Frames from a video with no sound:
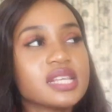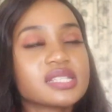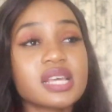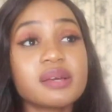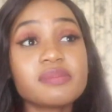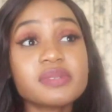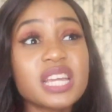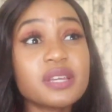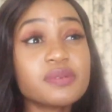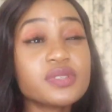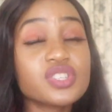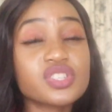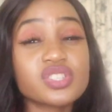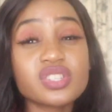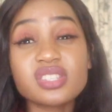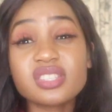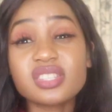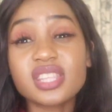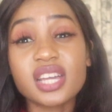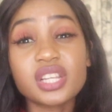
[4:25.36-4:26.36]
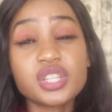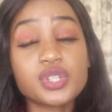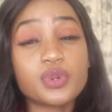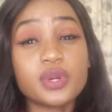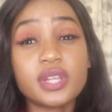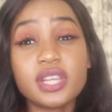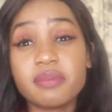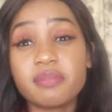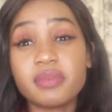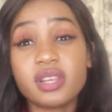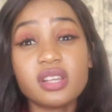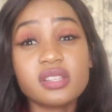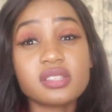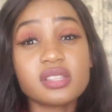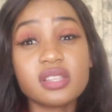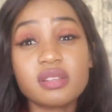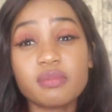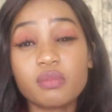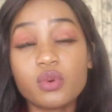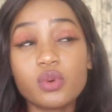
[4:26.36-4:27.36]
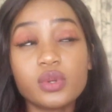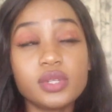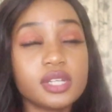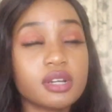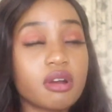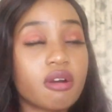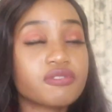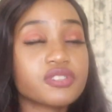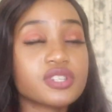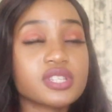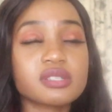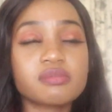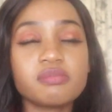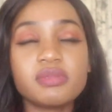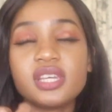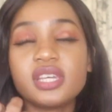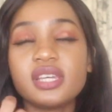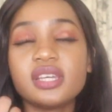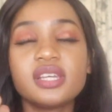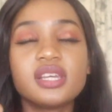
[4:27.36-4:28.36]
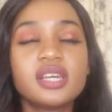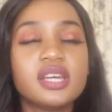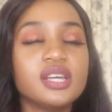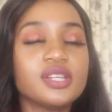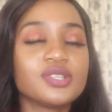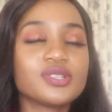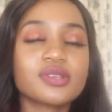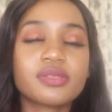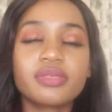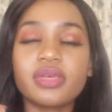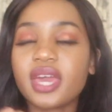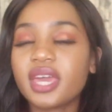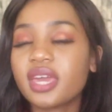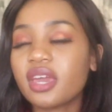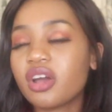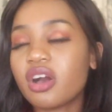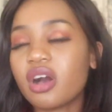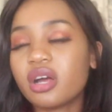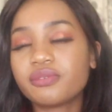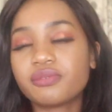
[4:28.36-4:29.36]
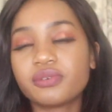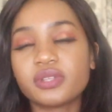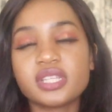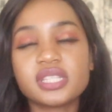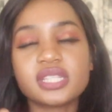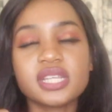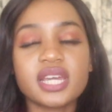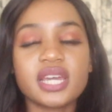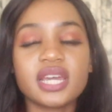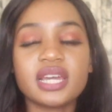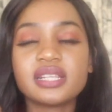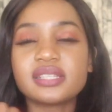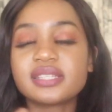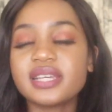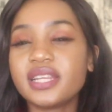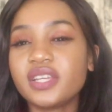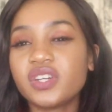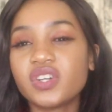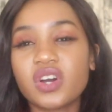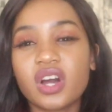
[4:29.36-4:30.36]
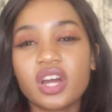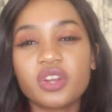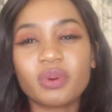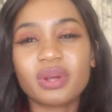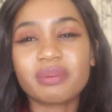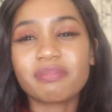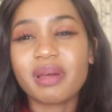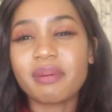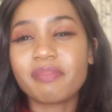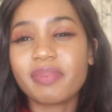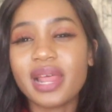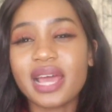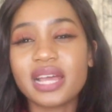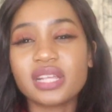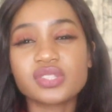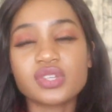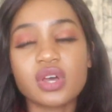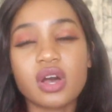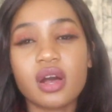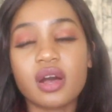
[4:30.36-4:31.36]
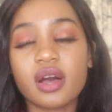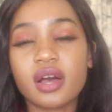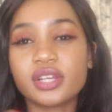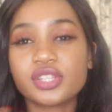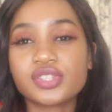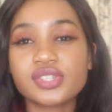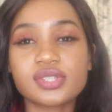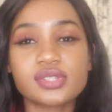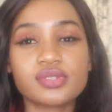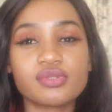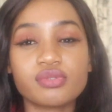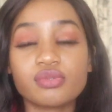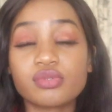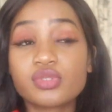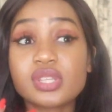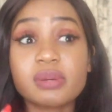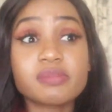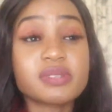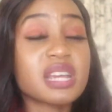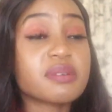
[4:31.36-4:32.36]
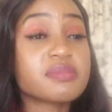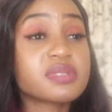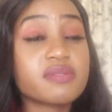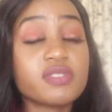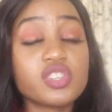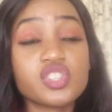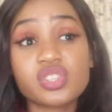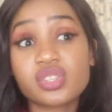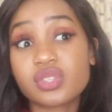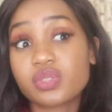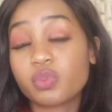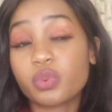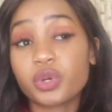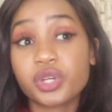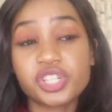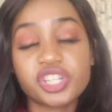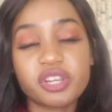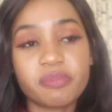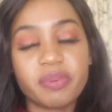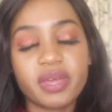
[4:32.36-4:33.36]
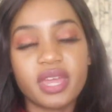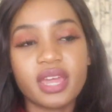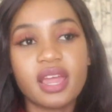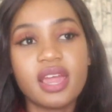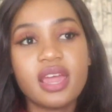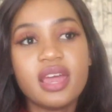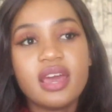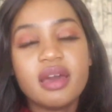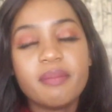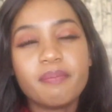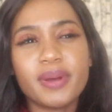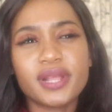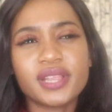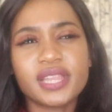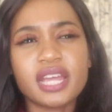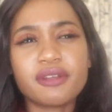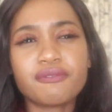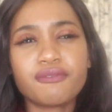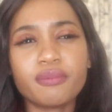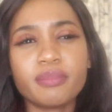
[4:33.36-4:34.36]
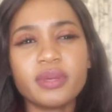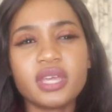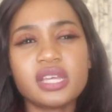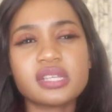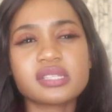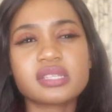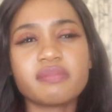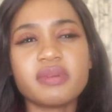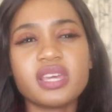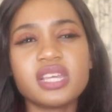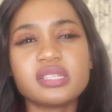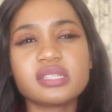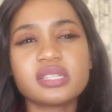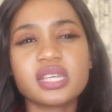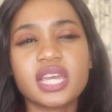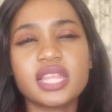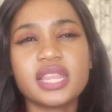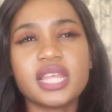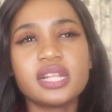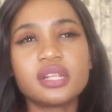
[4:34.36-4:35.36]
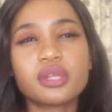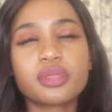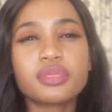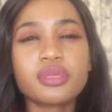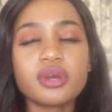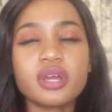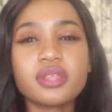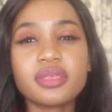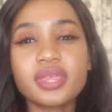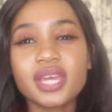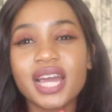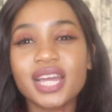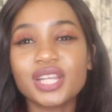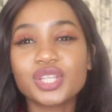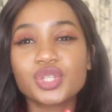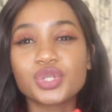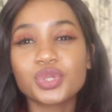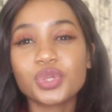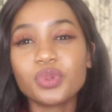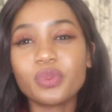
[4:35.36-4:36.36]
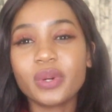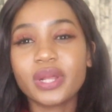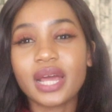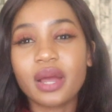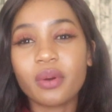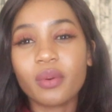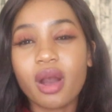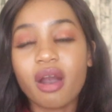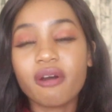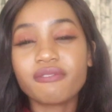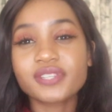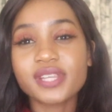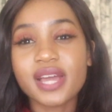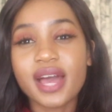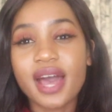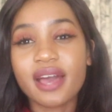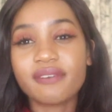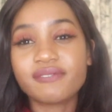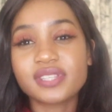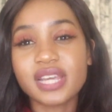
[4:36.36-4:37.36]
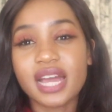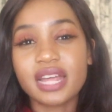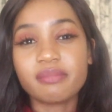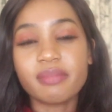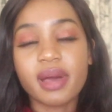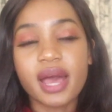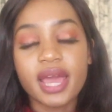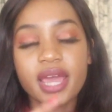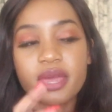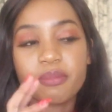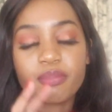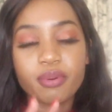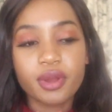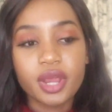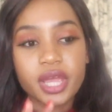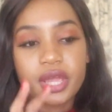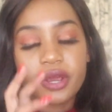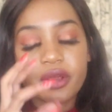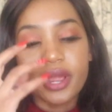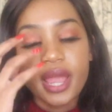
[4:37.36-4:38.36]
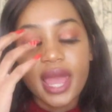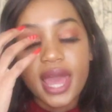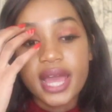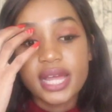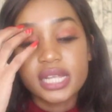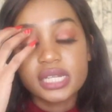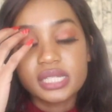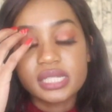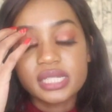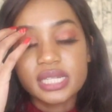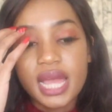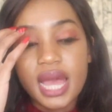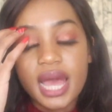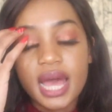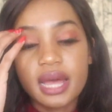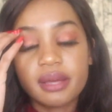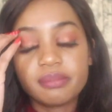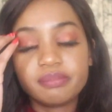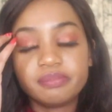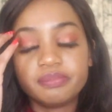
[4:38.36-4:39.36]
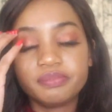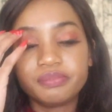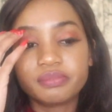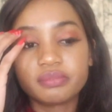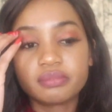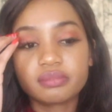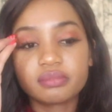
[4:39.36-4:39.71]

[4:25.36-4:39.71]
Sometimes it's just that 20 minutes in the morning of just me just thanking God for the day, telling God what my plans are, just sometimes even just worshiping. But that for me is amazing. And then the third thing I do when I after I've done my prayer and um,